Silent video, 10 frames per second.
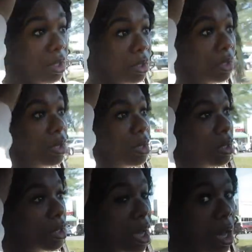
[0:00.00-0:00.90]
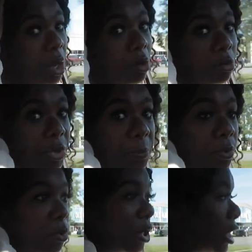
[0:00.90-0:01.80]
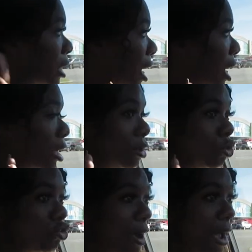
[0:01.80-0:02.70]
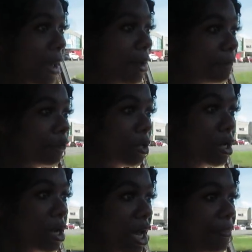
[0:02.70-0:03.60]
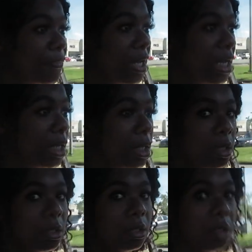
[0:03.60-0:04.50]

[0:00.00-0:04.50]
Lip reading: Whew, y'all, people cannot drive for nothing.